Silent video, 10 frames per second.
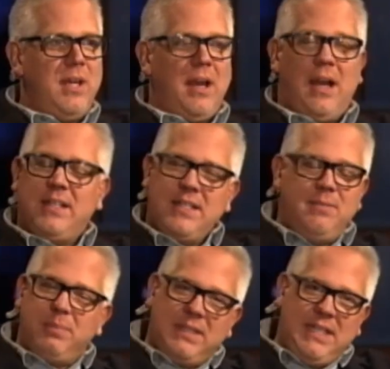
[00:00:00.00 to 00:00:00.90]
I
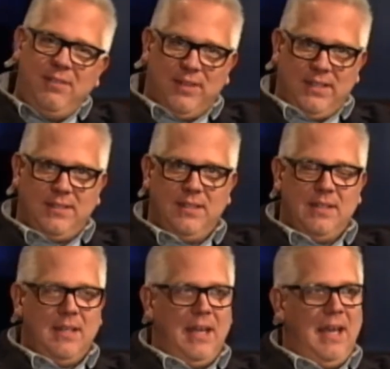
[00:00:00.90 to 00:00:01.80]
didn't believe it,
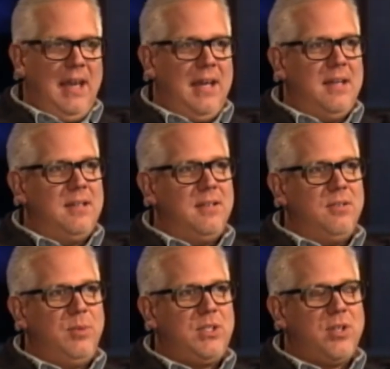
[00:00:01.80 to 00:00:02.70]
and
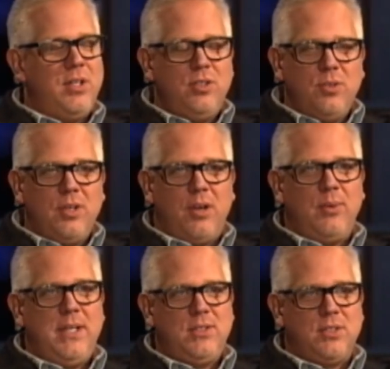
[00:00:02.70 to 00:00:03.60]
we started doing our
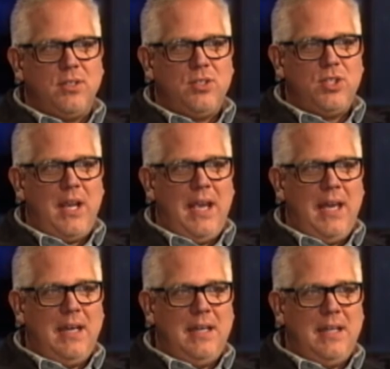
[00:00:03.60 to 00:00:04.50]
research,
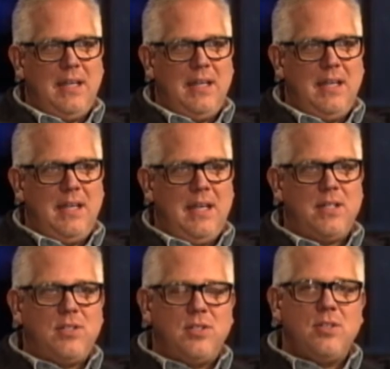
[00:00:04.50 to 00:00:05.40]
and
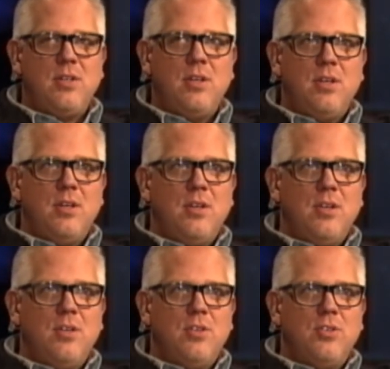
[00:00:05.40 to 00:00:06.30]
it's
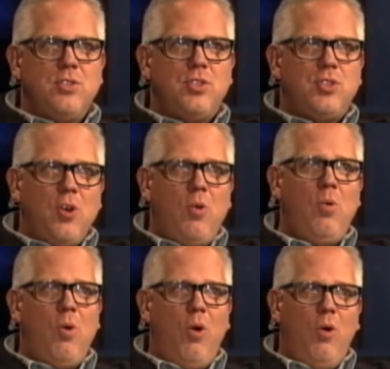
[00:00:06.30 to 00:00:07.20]

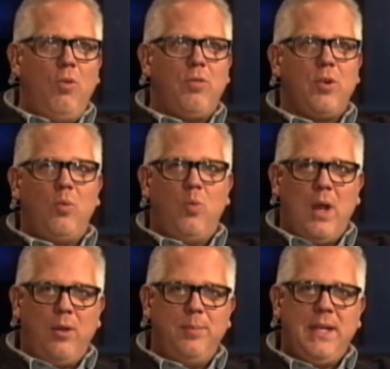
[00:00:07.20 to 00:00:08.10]
so
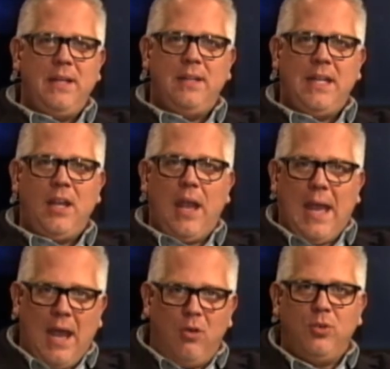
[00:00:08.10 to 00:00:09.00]
overwhelmingly
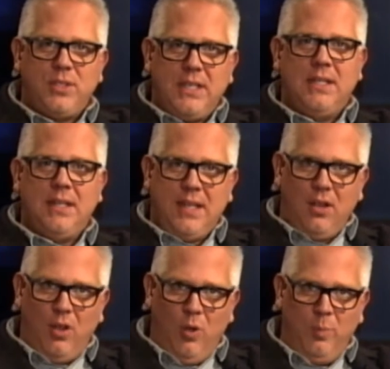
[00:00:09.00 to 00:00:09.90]
out in the
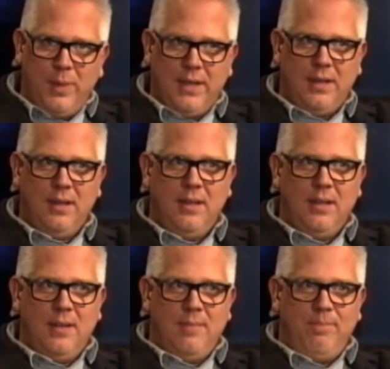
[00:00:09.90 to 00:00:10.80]
open.
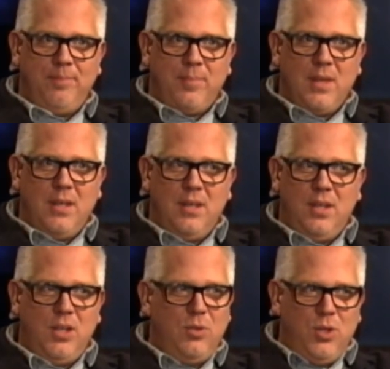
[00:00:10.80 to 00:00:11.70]

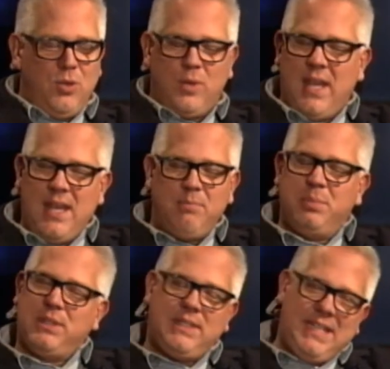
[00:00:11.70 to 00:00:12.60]
You can't
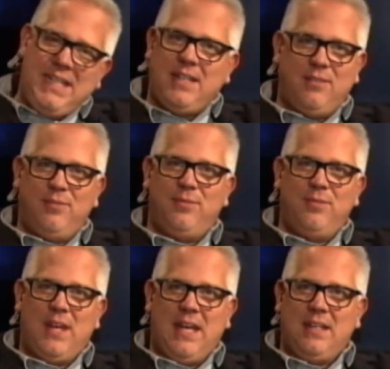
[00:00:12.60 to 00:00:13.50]
believe
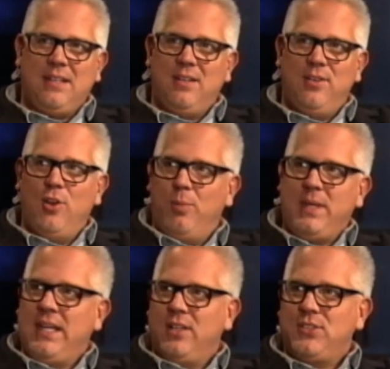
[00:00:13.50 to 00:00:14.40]
that
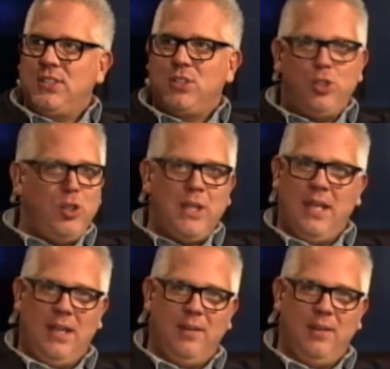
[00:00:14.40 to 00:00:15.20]
nobody else is looking.